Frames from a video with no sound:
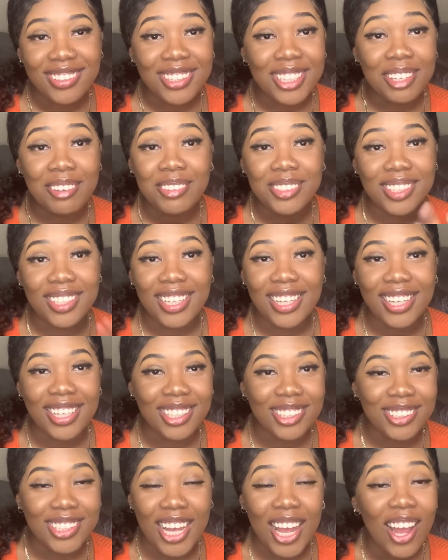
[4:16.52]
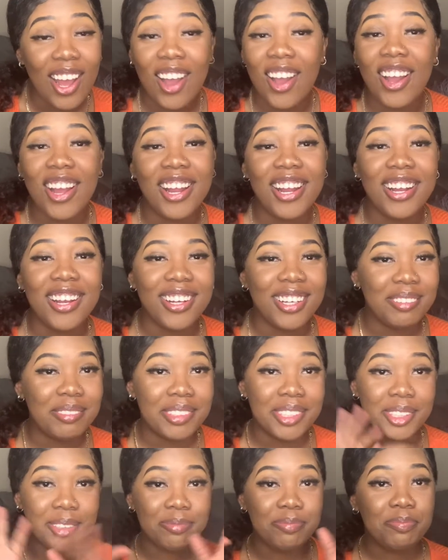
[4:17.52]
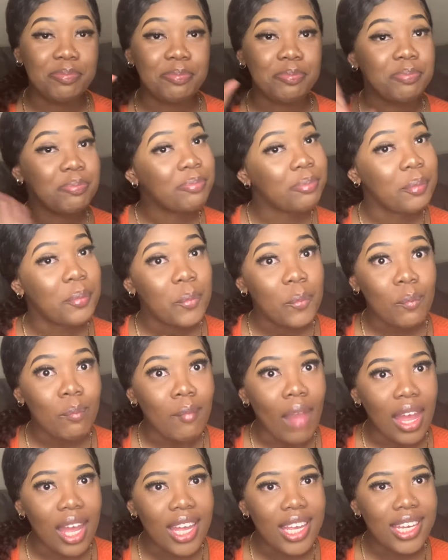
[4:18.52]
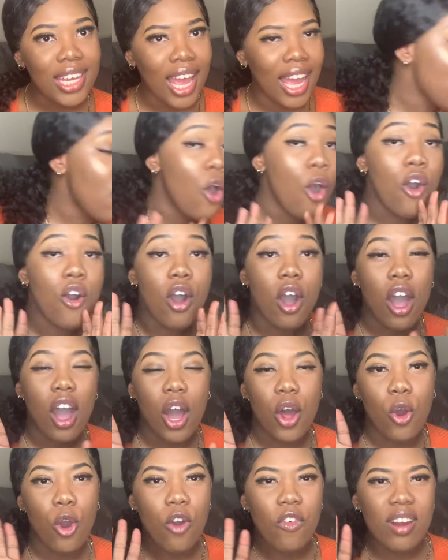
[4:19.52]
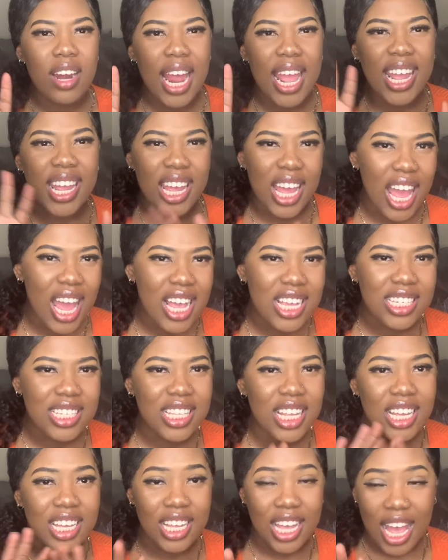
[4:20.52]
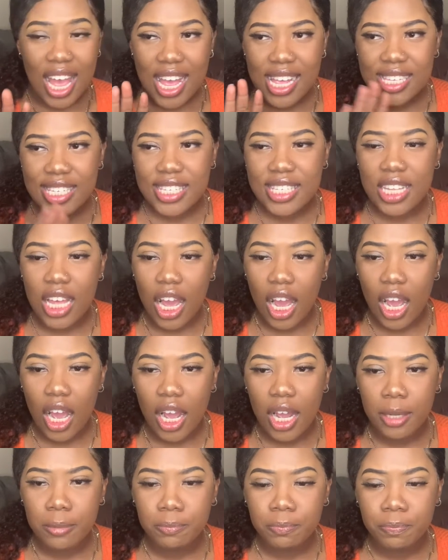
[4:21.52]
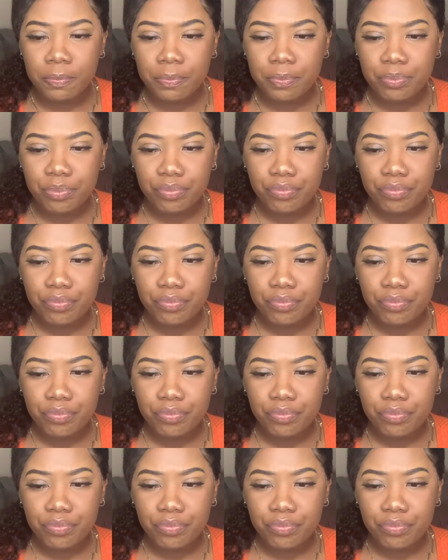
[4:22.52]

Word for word: it was lit. So I don't care, but yeah. On overnight guests and guests, um